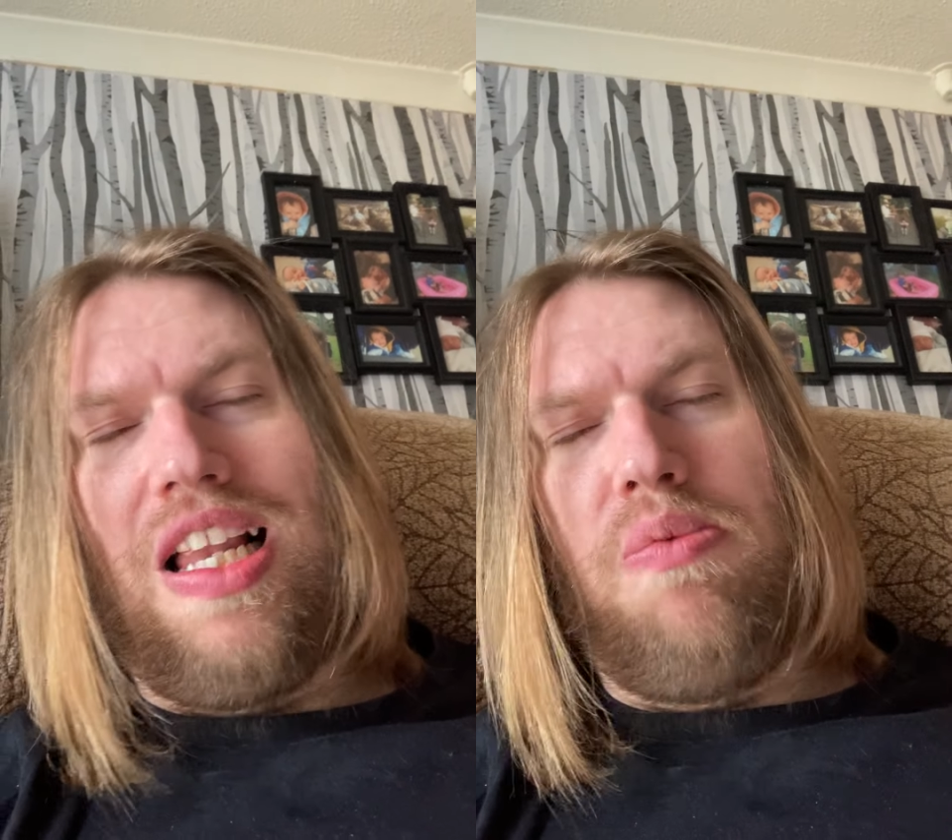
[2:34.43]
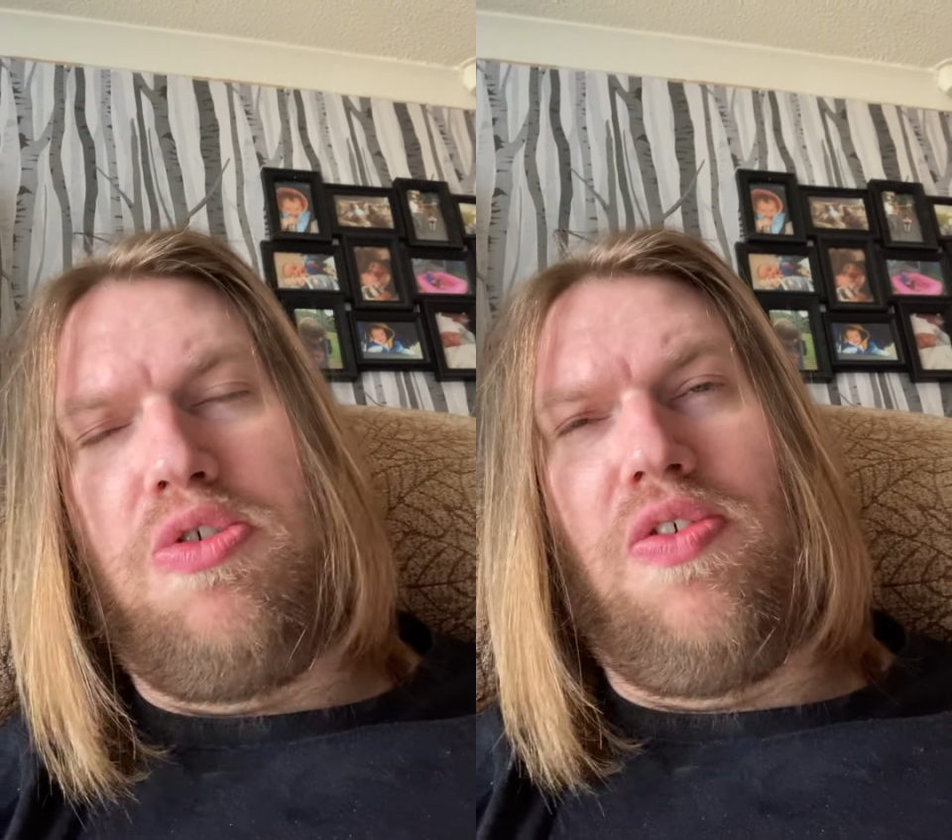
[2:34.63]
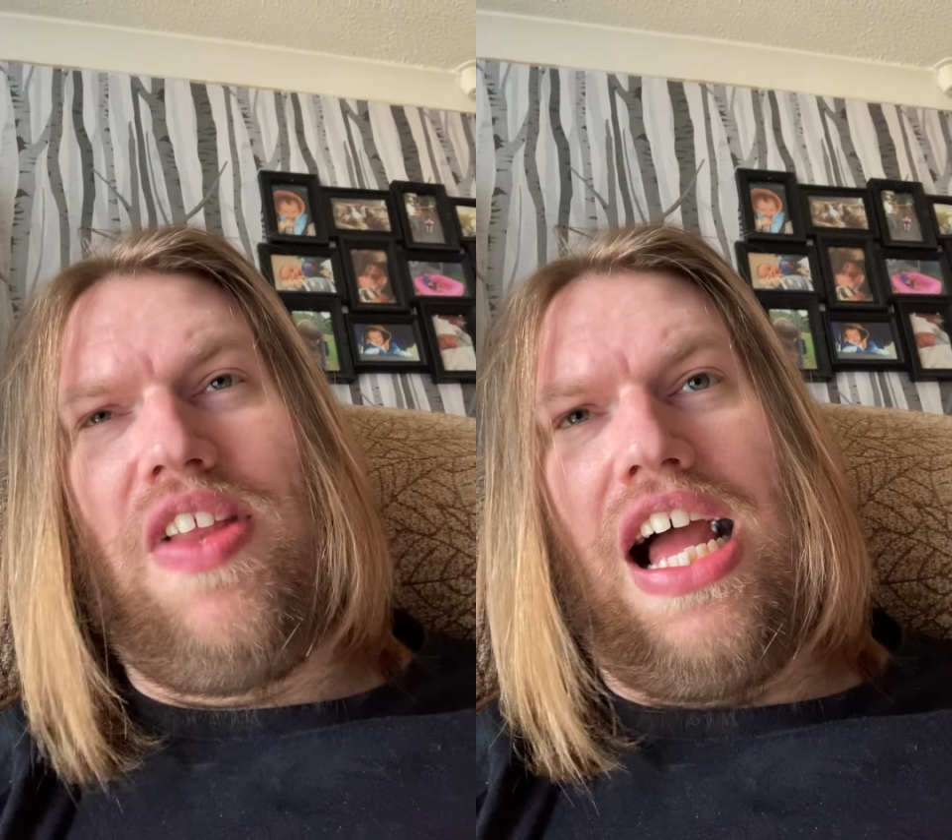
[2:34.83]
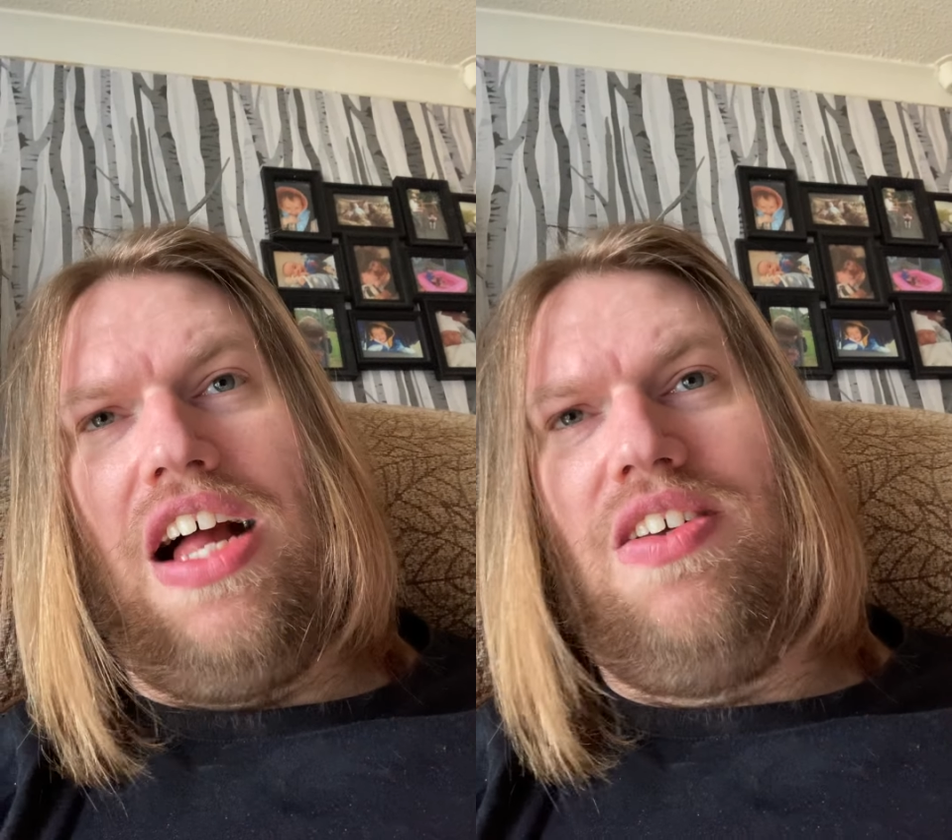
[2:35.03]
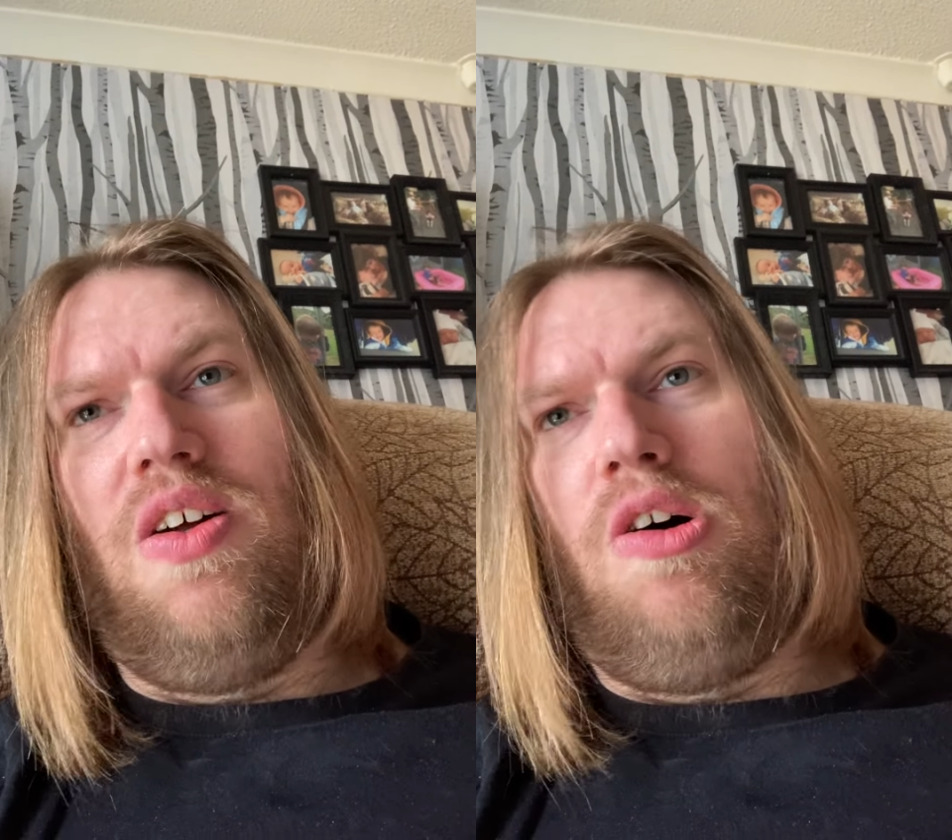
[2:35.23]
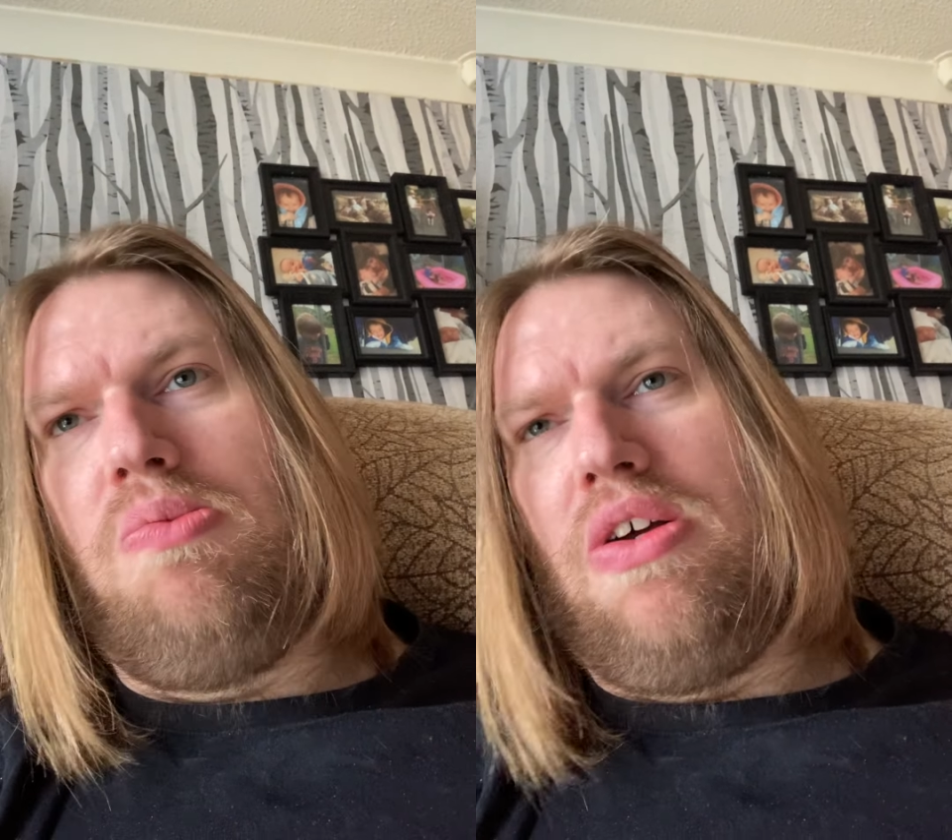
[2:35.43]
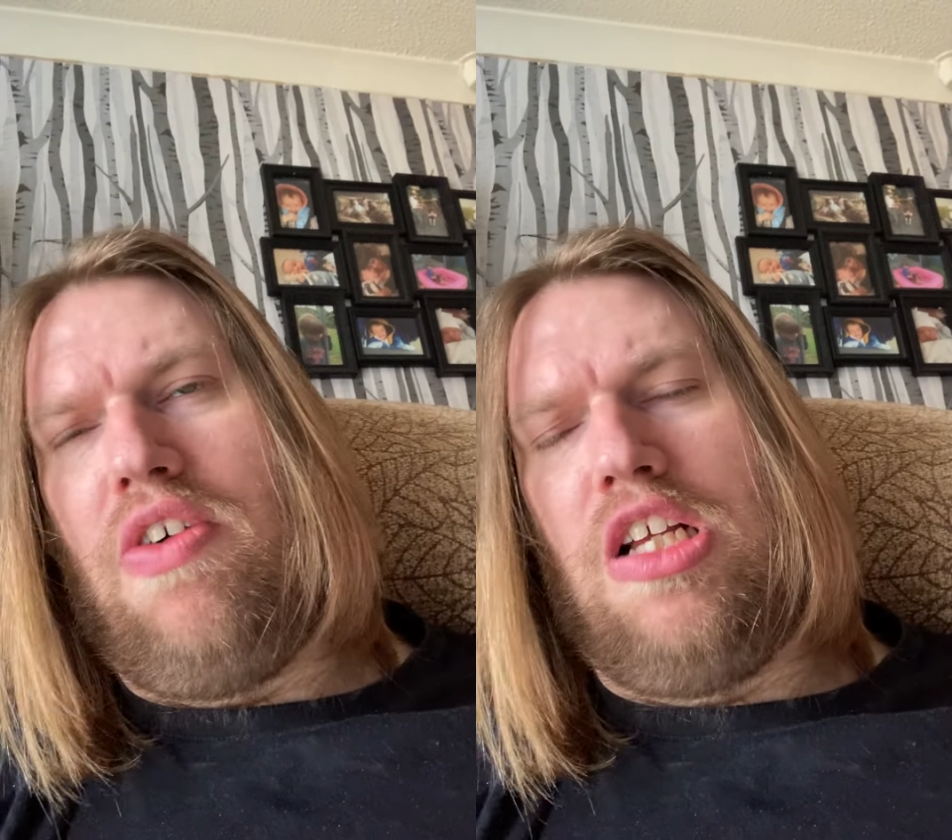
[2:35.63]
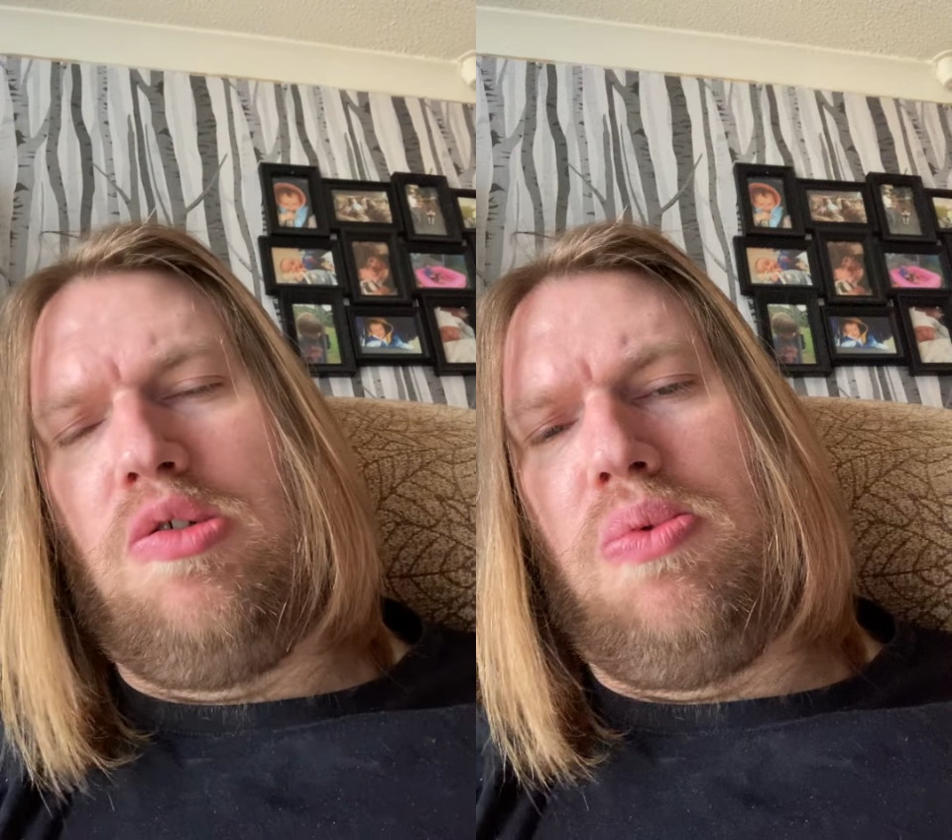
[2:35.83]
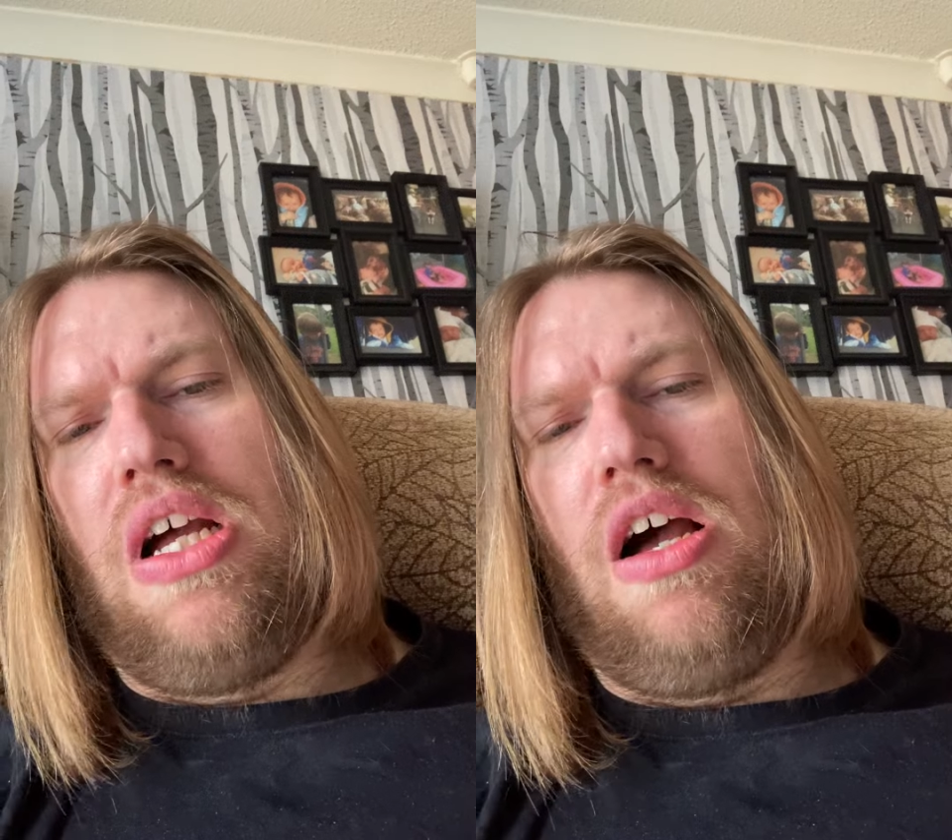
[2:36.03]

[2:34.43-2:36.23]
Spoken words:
clips from that on my Facebook,